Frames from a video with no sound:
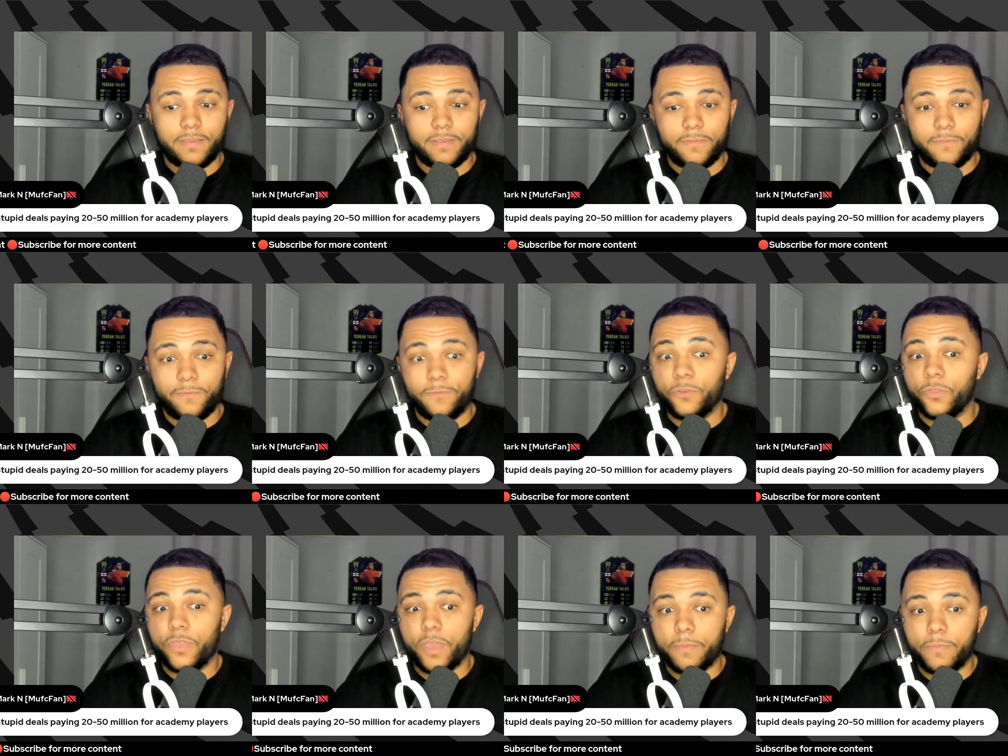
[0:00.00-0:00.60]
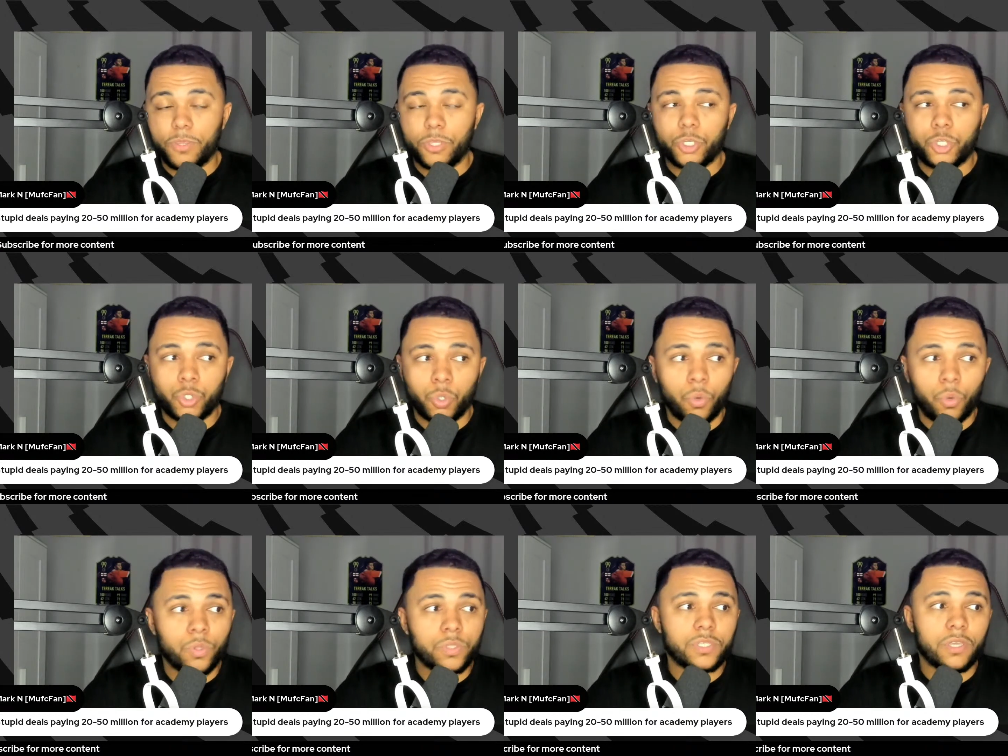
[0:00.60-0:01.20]
for them in the
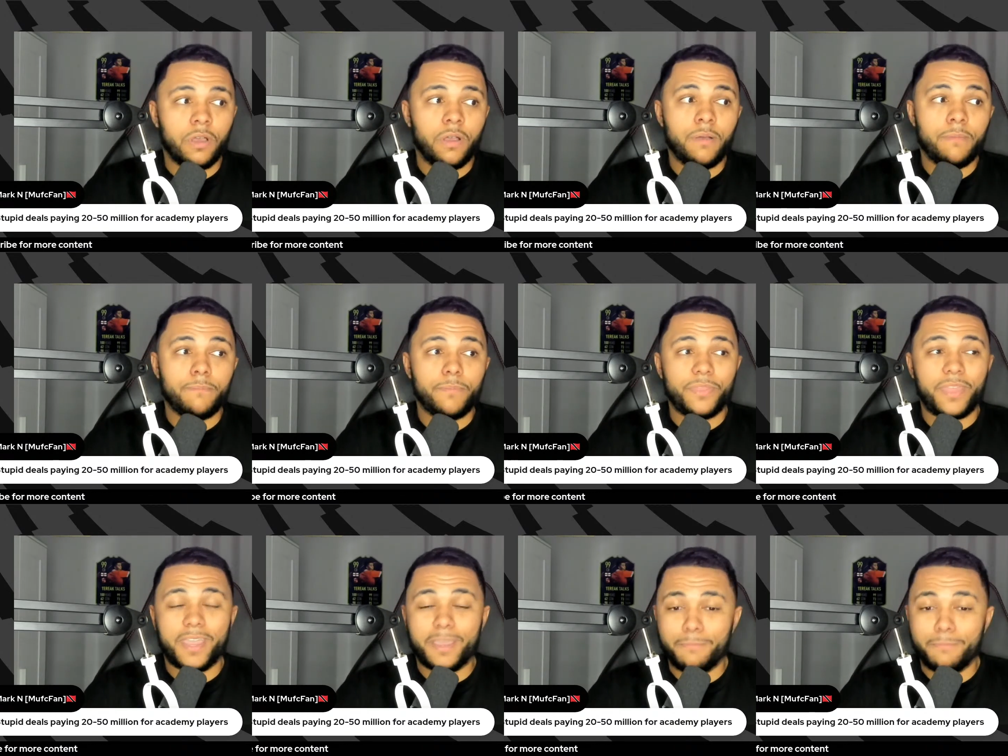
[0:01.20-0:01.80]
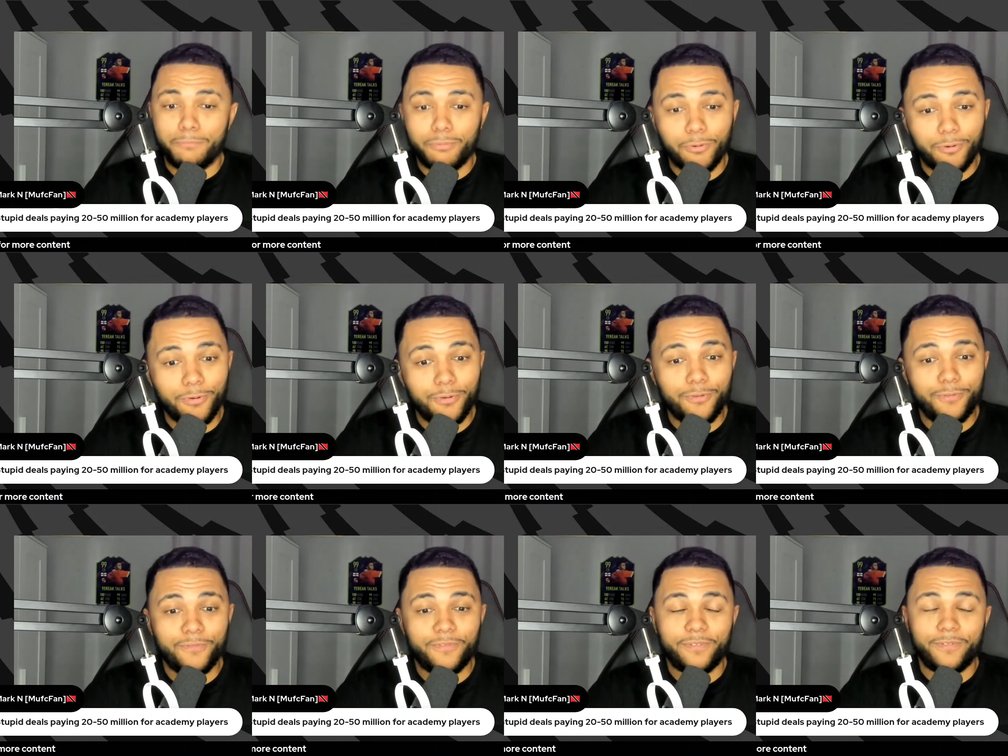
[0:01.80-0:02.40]
short term, but they can
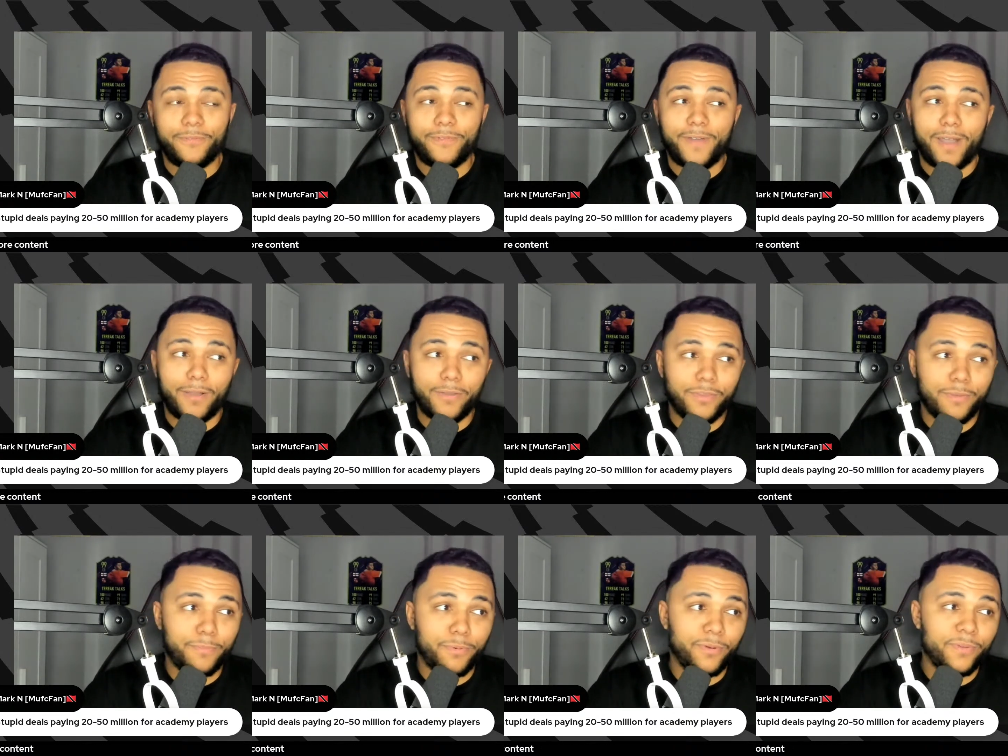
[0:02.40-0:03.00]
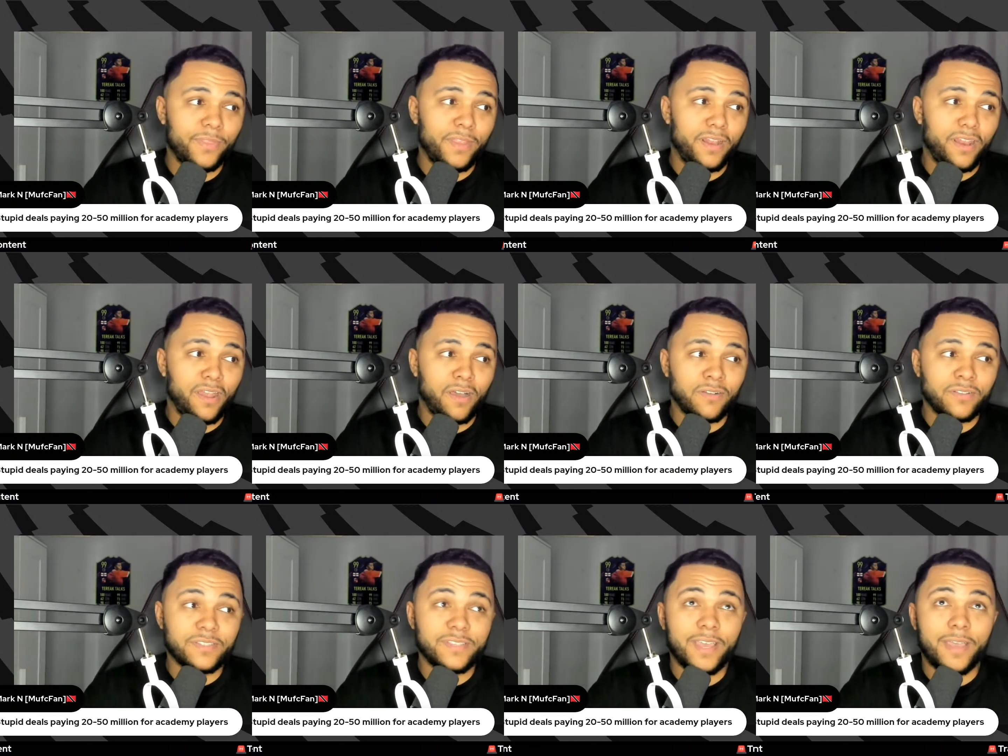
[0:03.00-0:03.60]
prove valuable in the
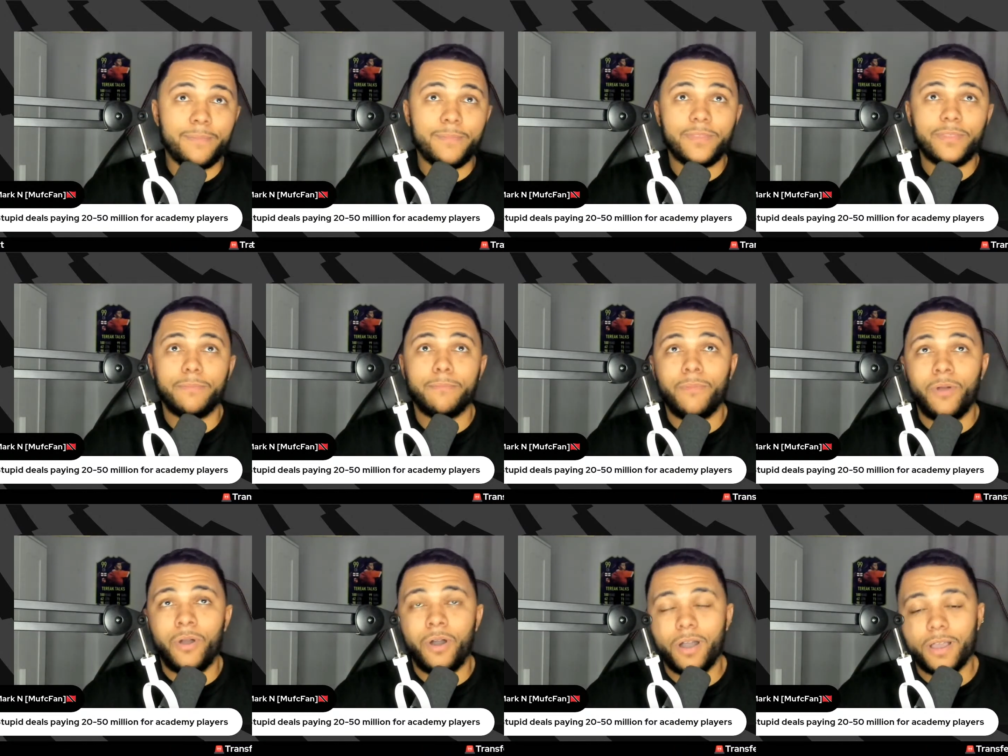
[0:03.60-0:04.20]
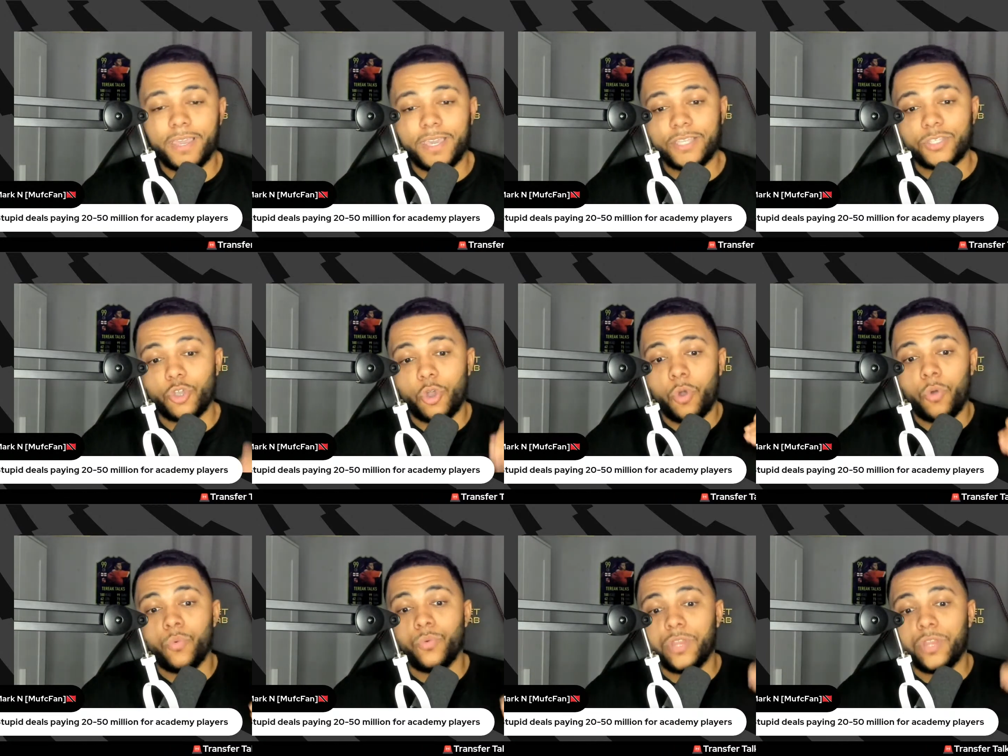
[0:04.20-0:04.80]
long term, and the market's
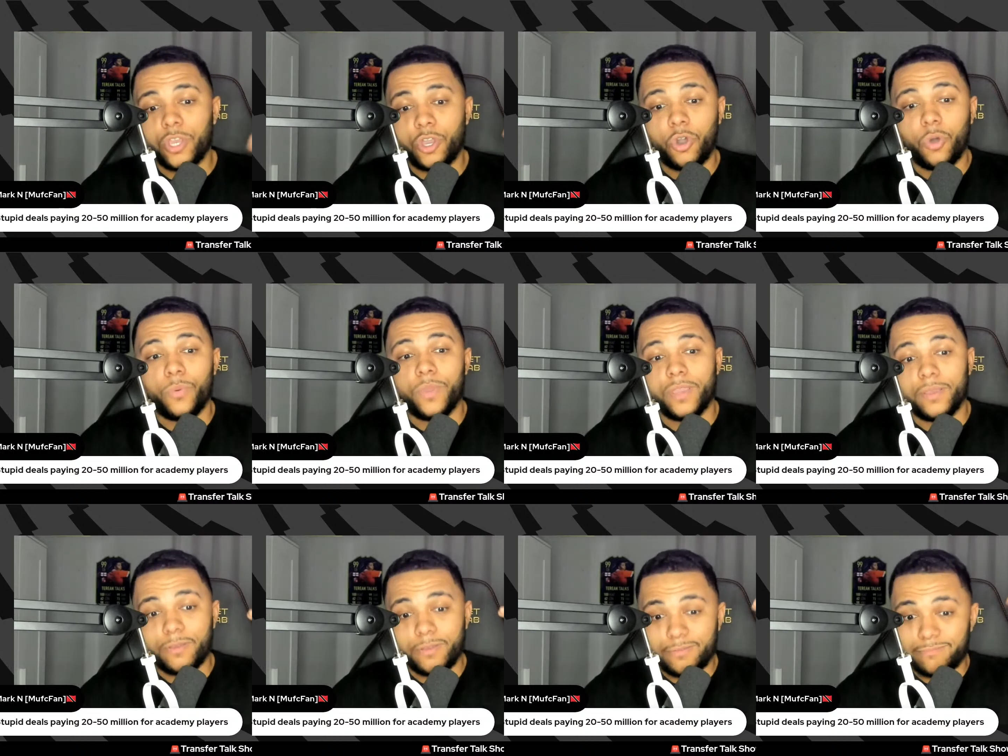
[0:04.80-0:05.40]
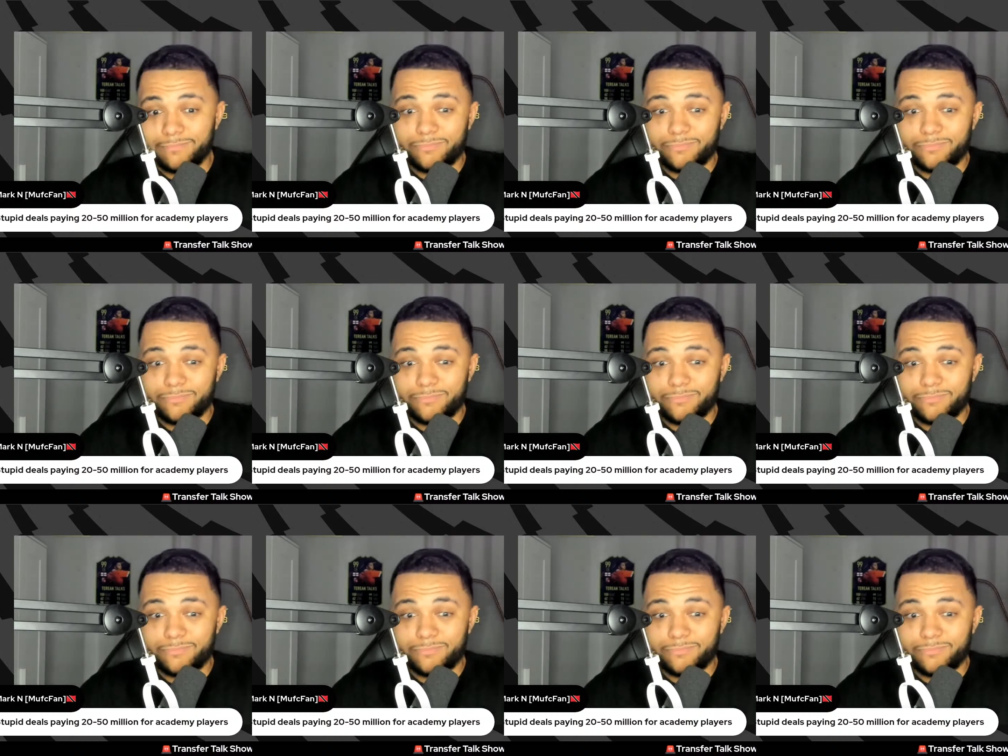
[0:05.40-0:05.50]
only going